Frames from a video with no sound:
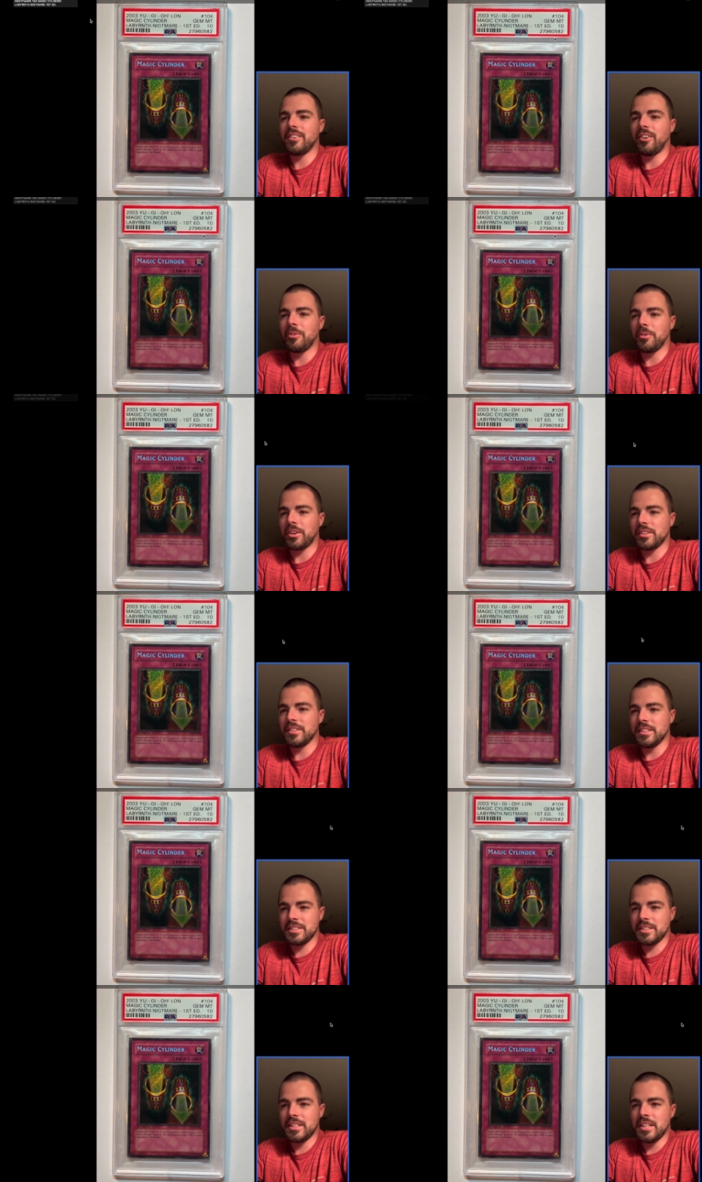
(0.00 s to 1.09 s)
artwork on
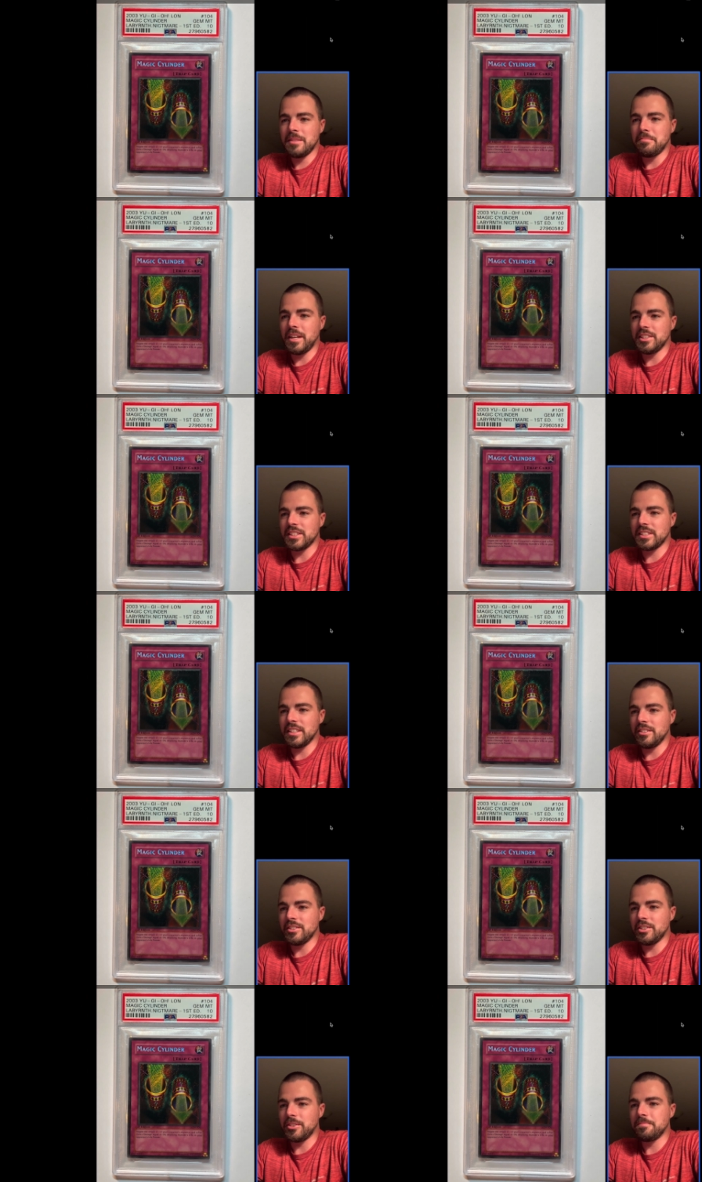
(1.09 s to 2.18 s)
this. Magic
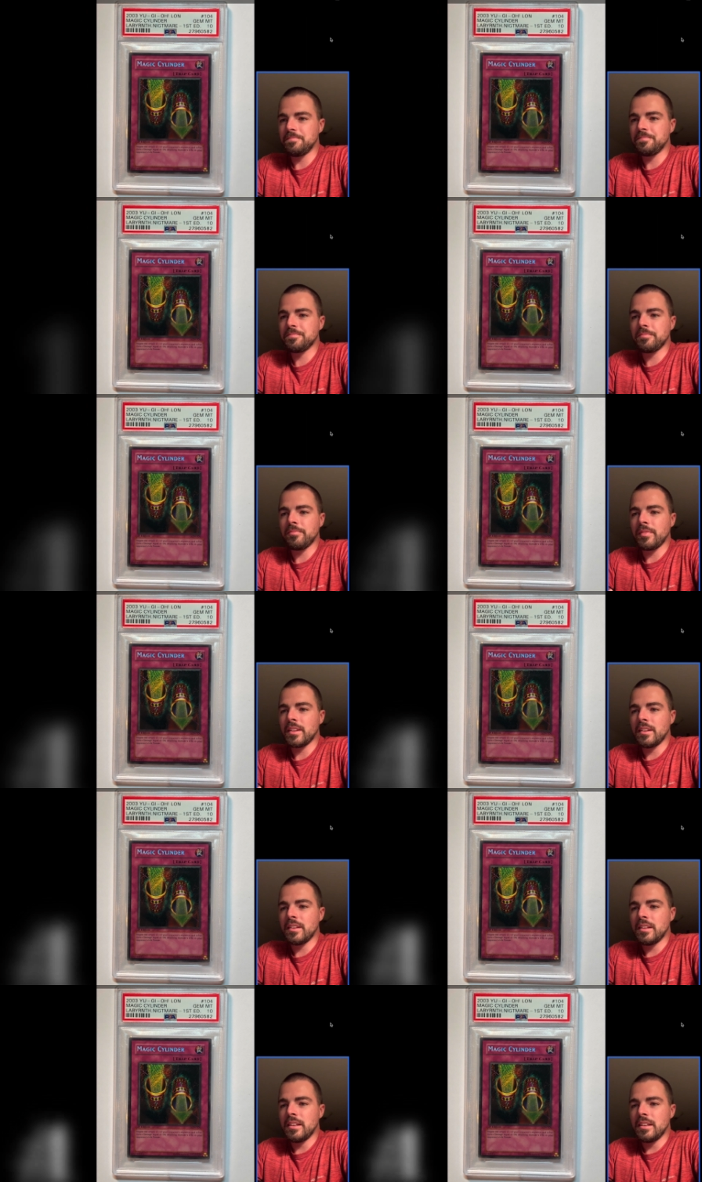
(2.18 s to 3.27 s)
Cylinder
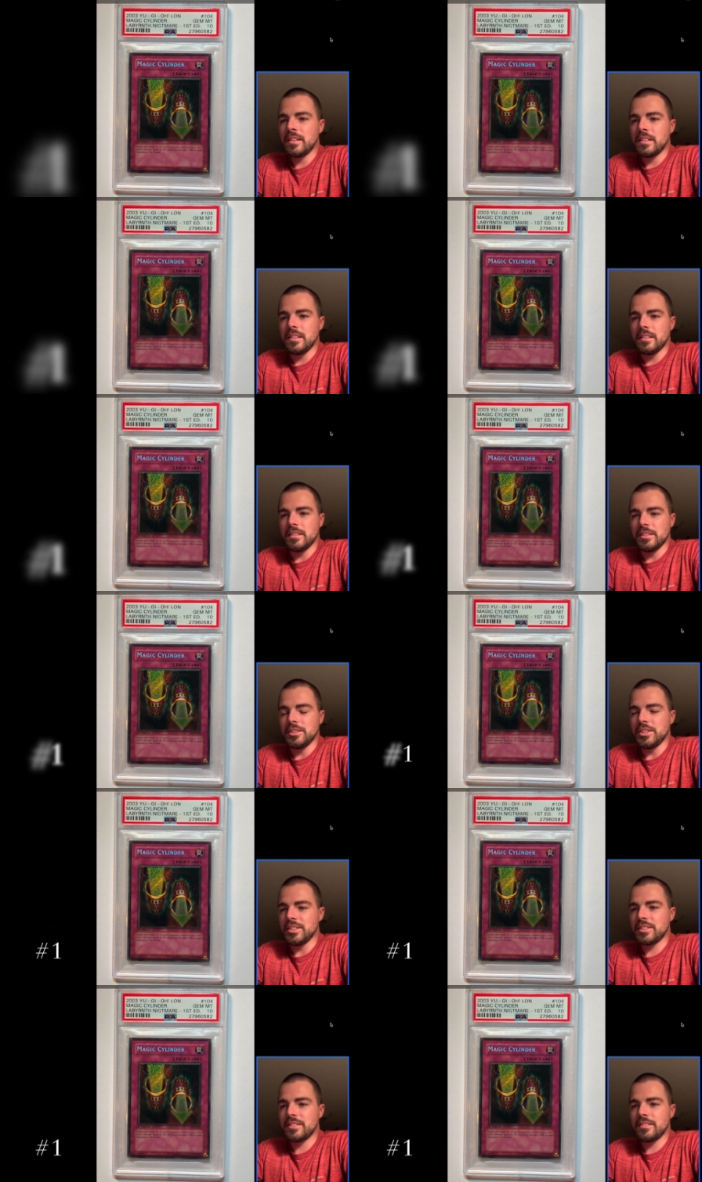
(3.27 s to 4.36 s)
it
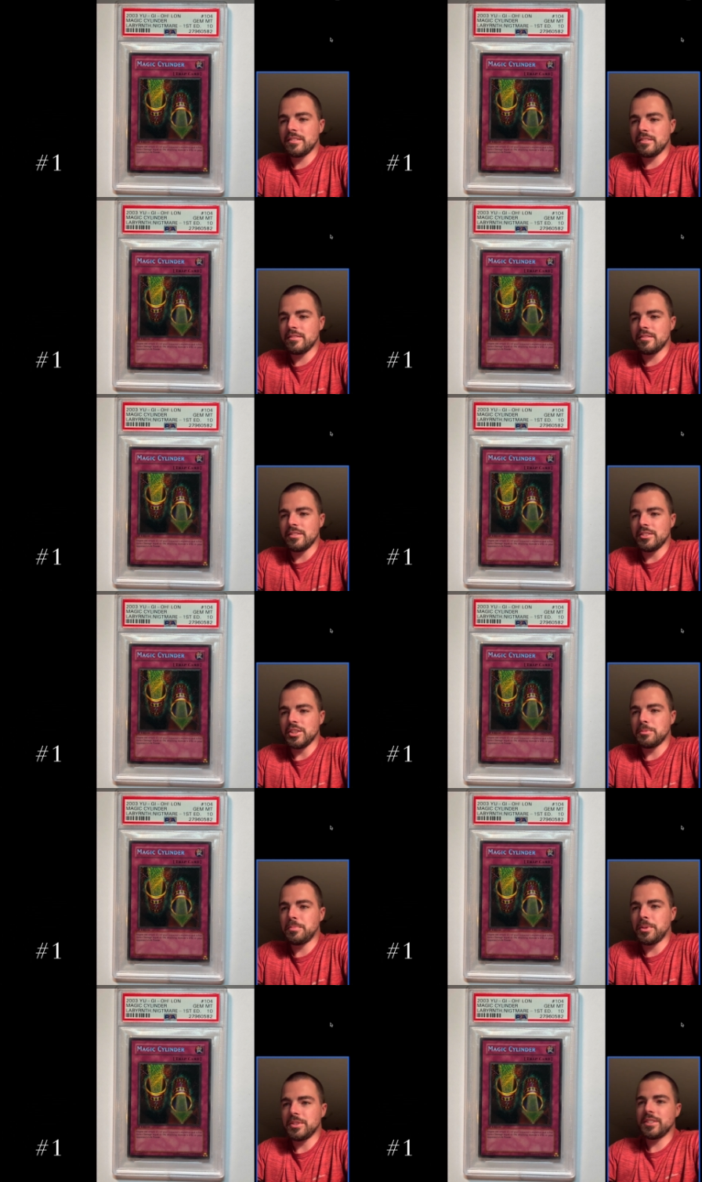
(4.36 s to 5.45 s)
just just
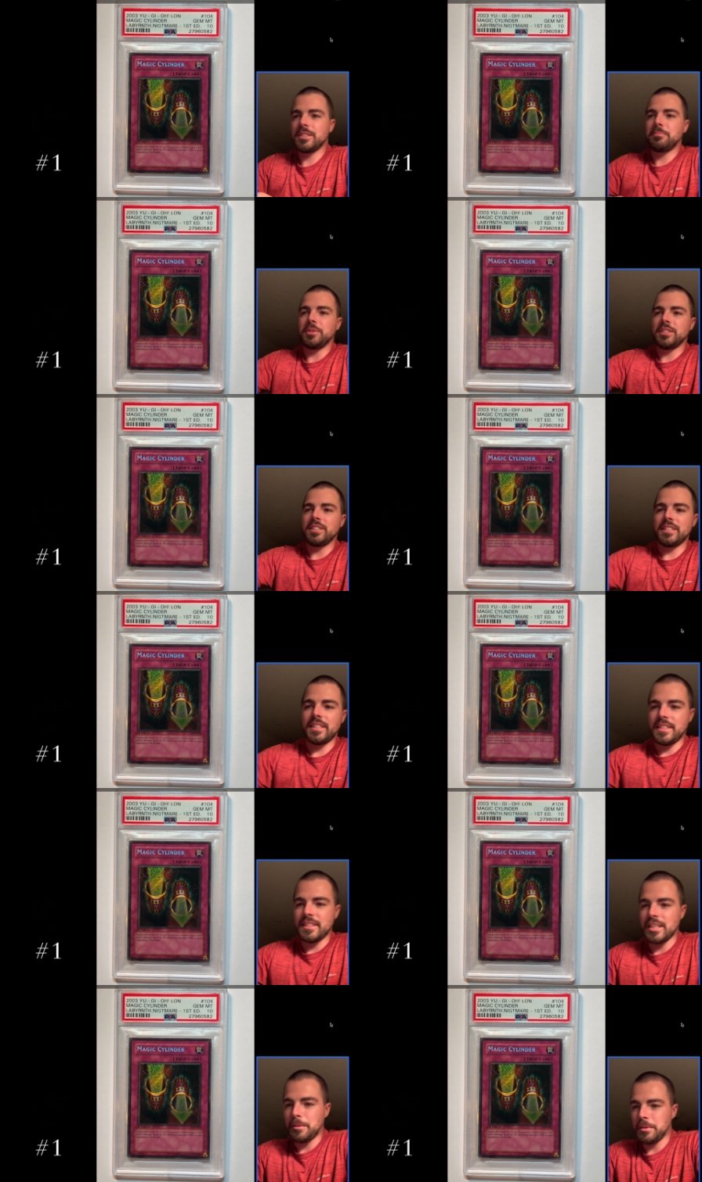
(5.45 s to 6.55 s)
puts puts this at the
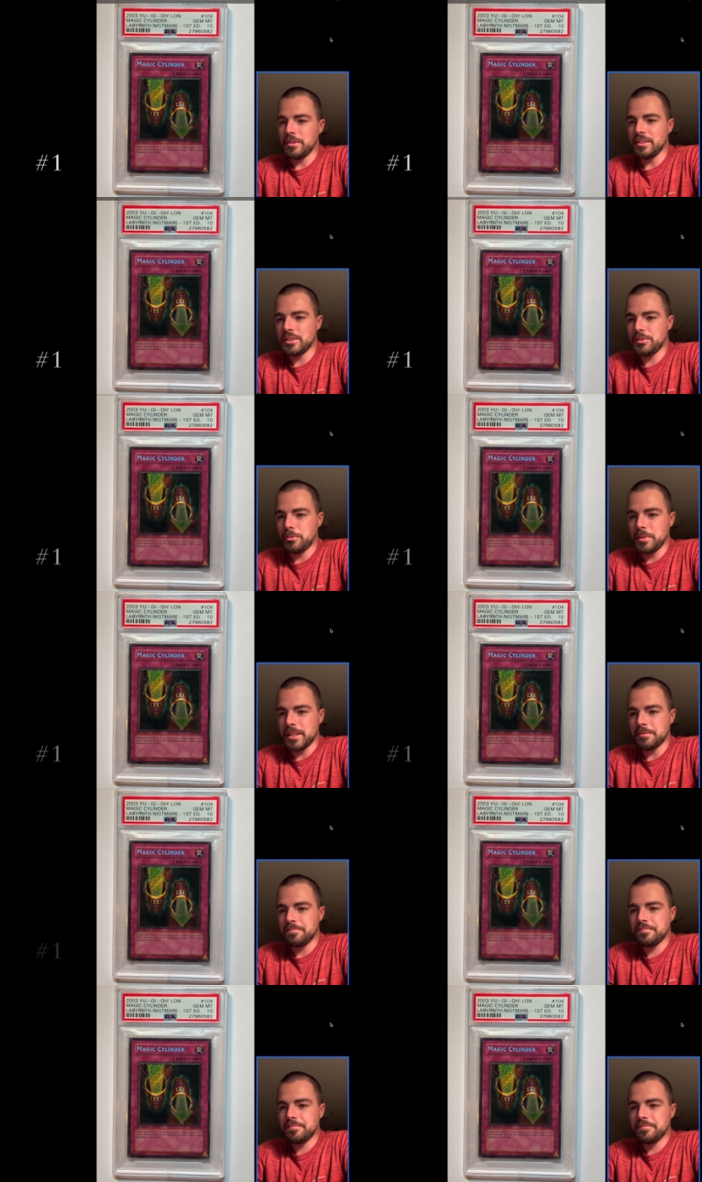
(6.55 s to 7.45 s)
top of the list for me.